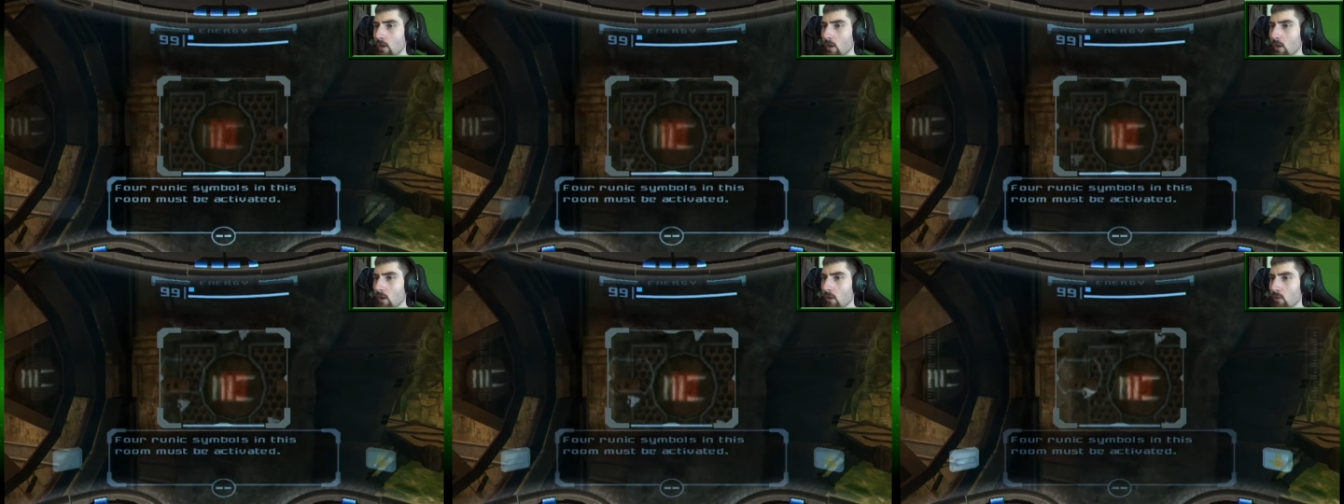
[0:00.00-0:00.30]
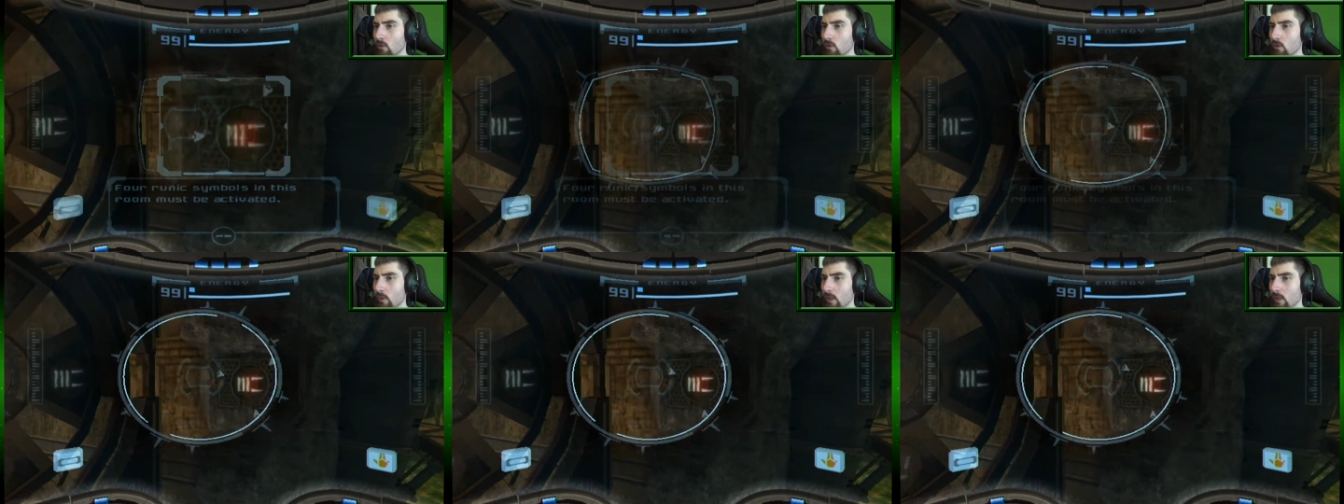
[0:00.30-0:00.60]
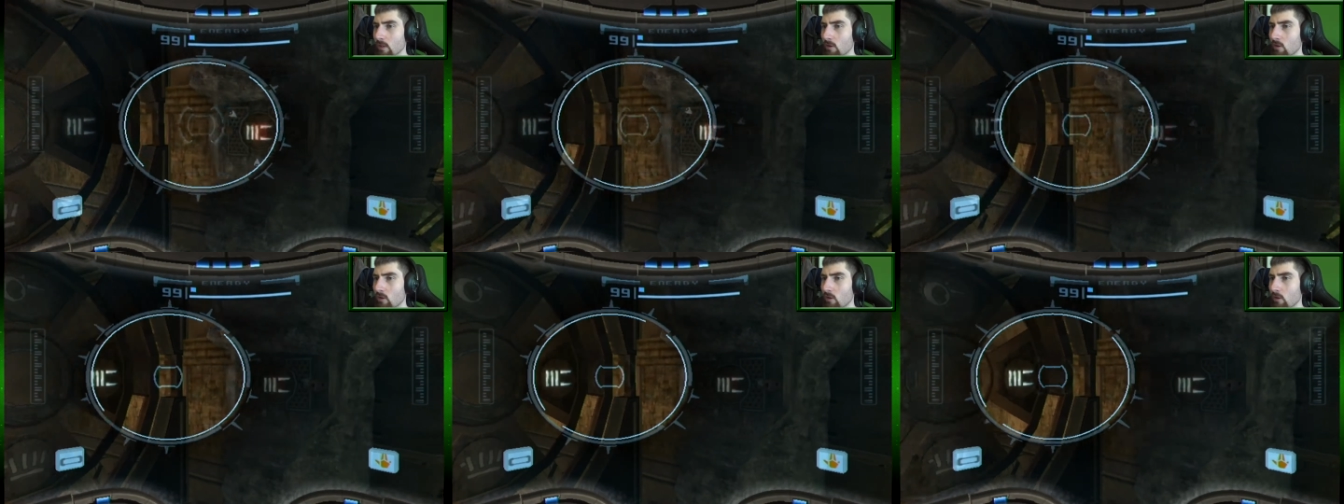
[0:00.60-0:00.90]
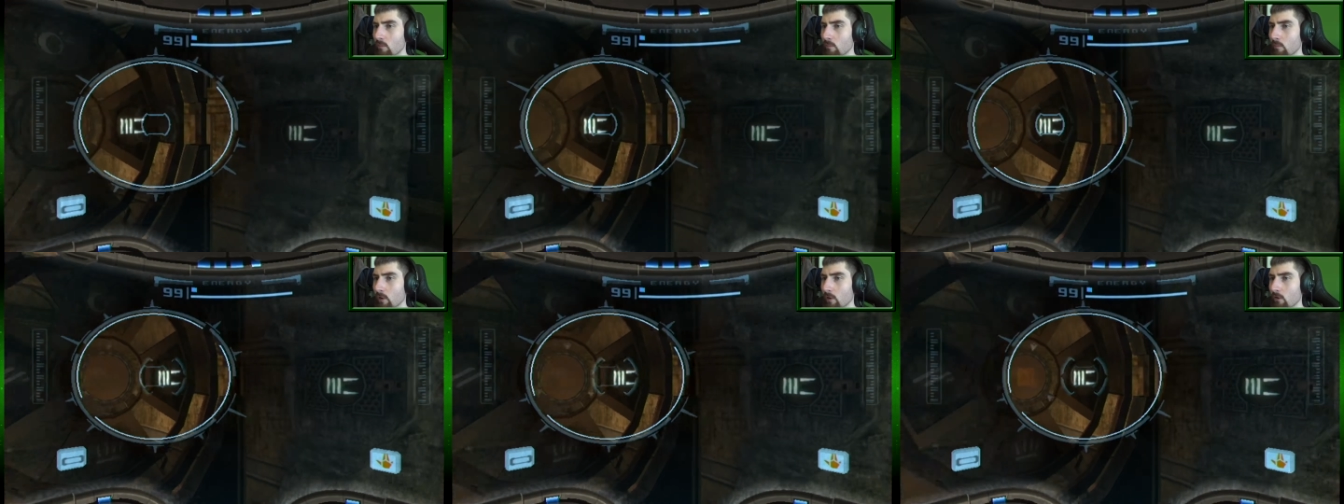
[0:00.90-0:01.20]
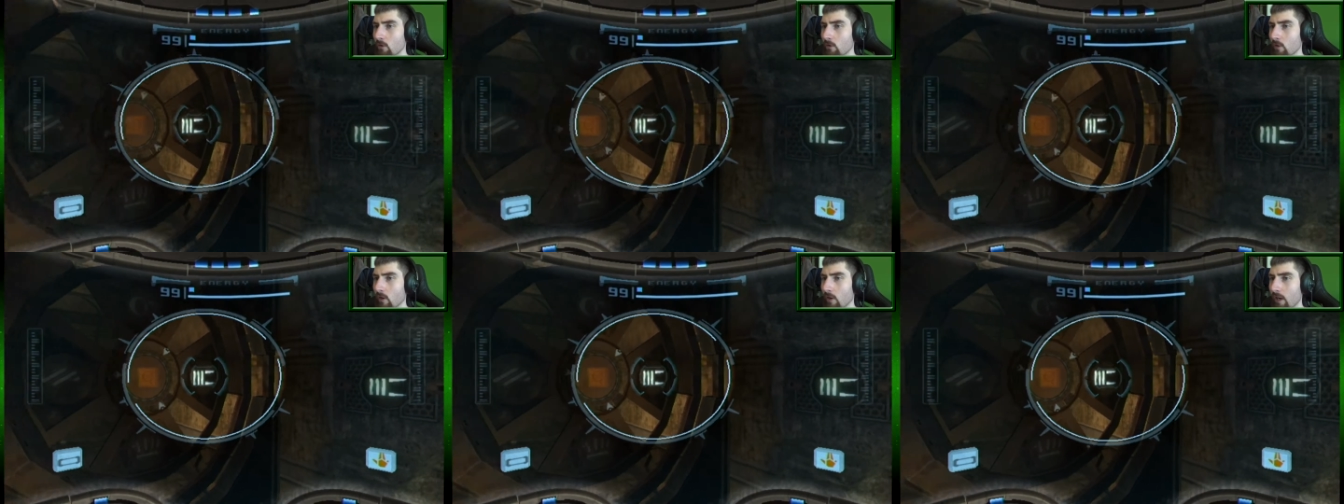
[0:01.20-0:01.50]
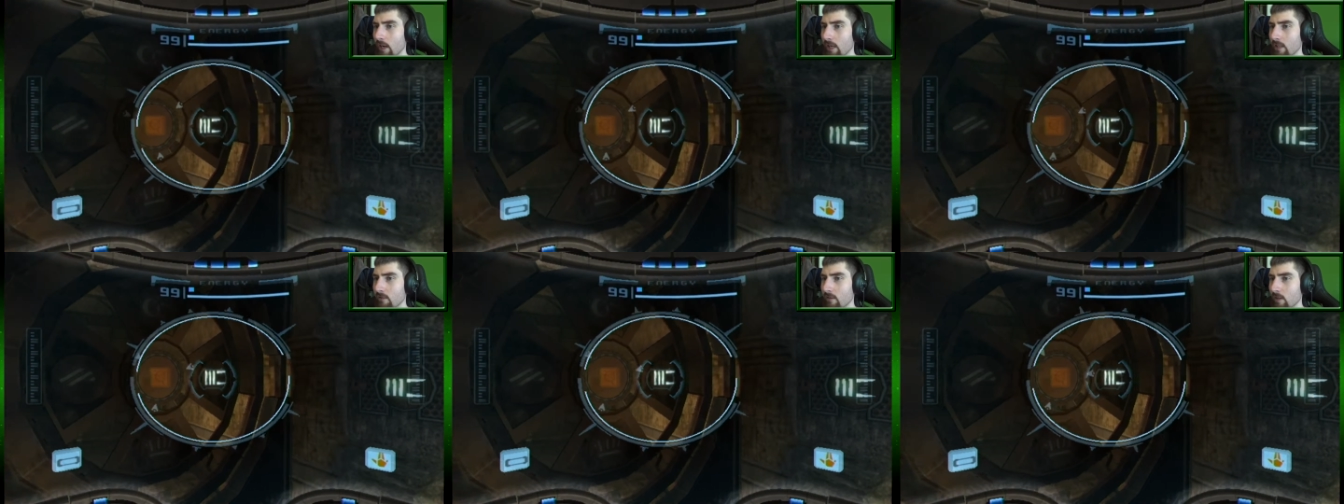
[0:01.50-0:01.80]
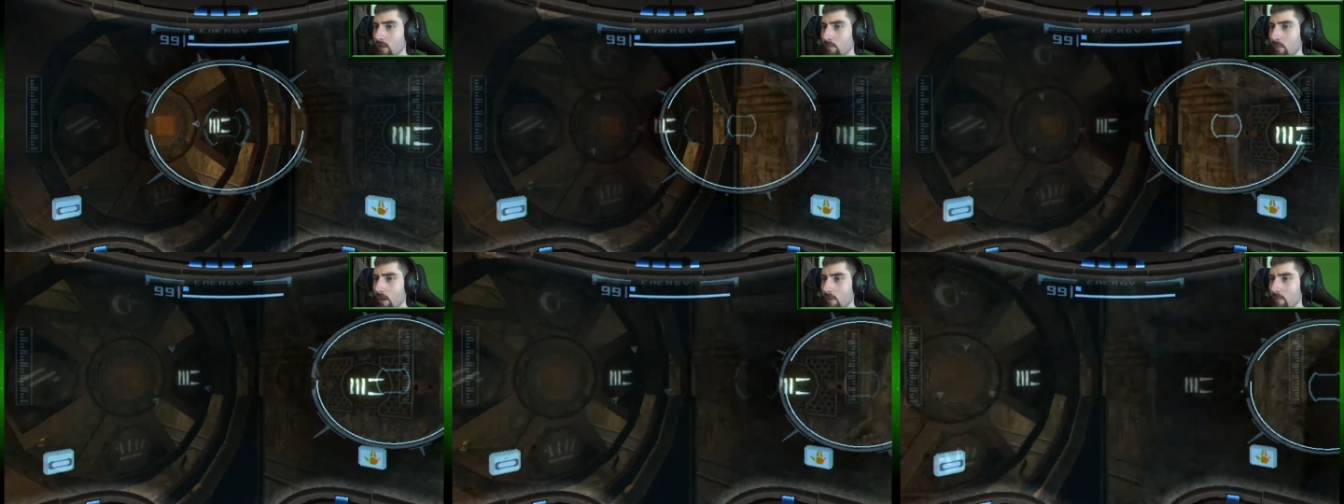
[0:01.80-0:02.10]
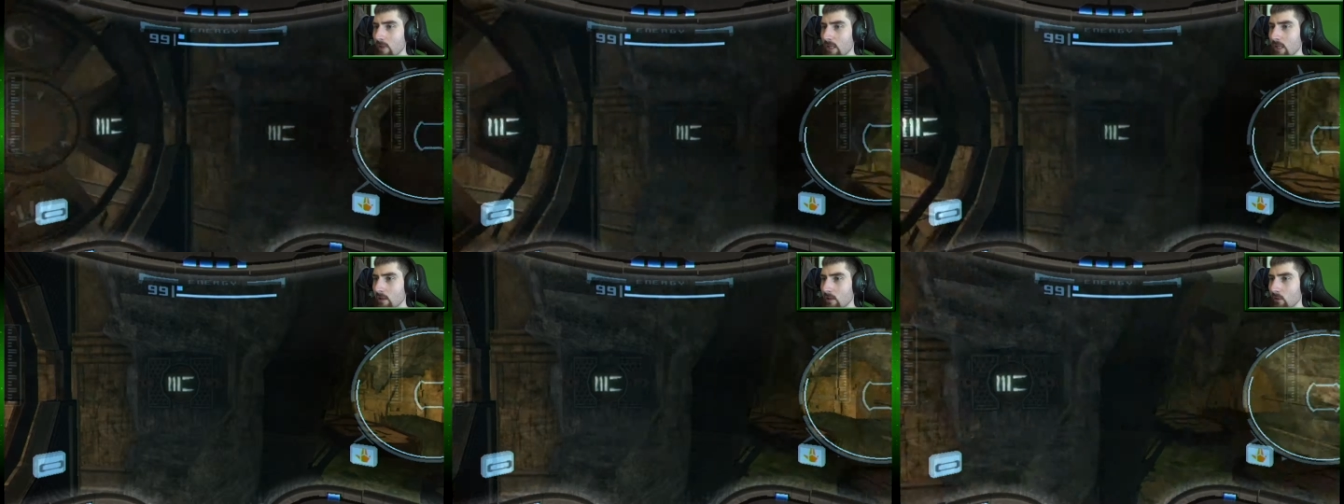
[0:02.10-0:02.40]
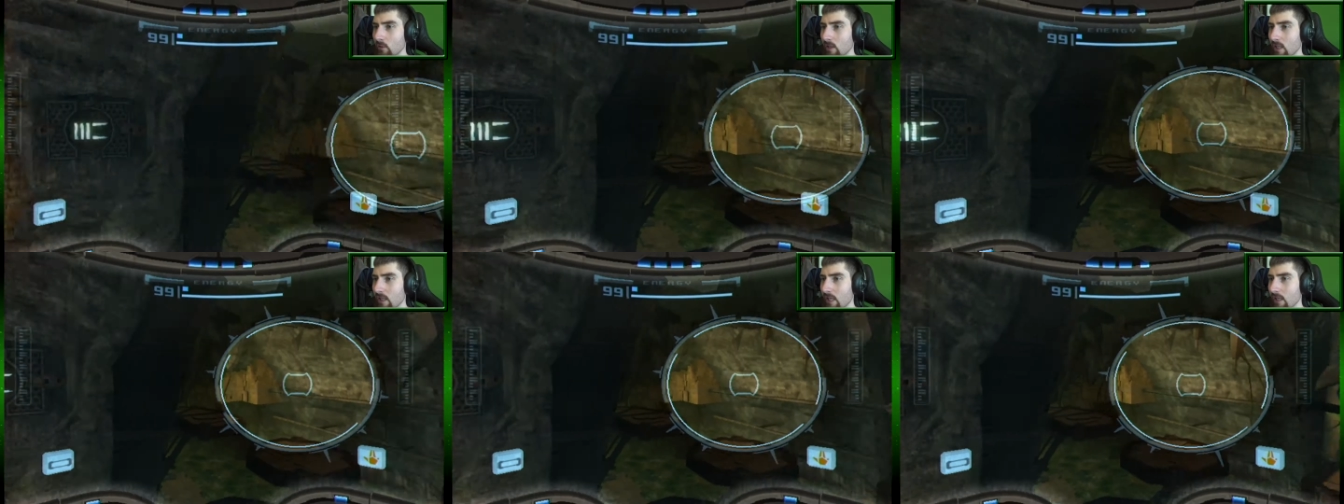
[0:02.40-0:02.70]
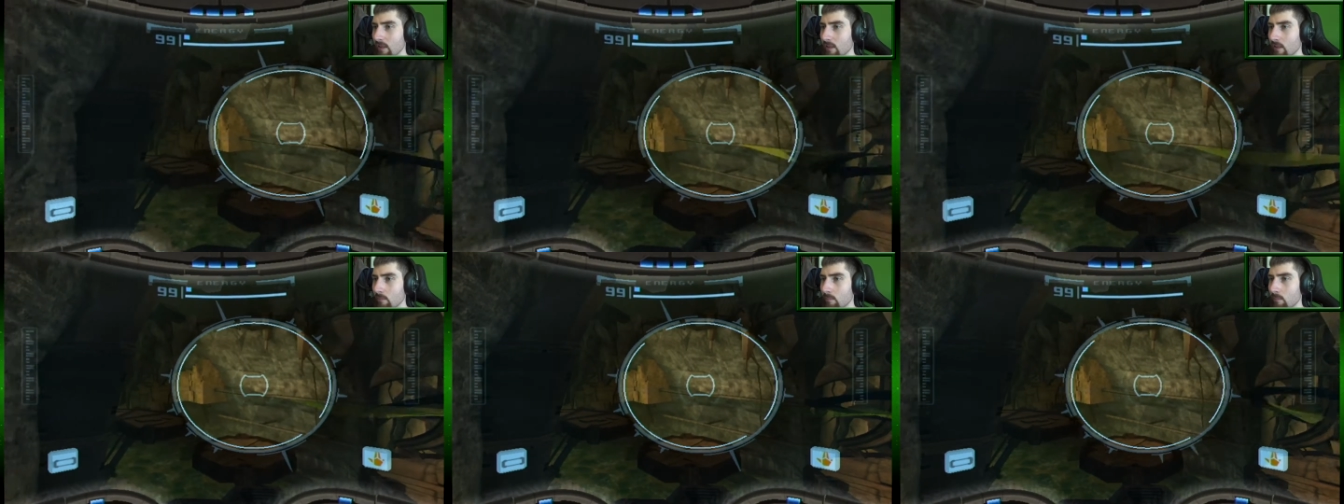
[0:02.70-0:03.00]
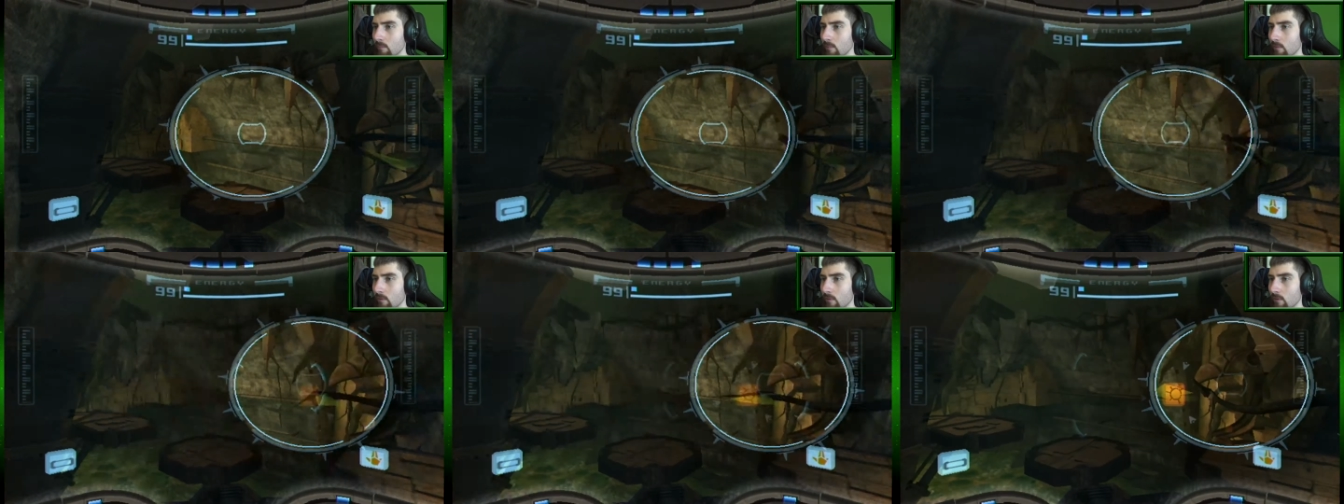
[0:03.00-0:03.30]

Oh, so wait, the symbols are activated by me looking at them?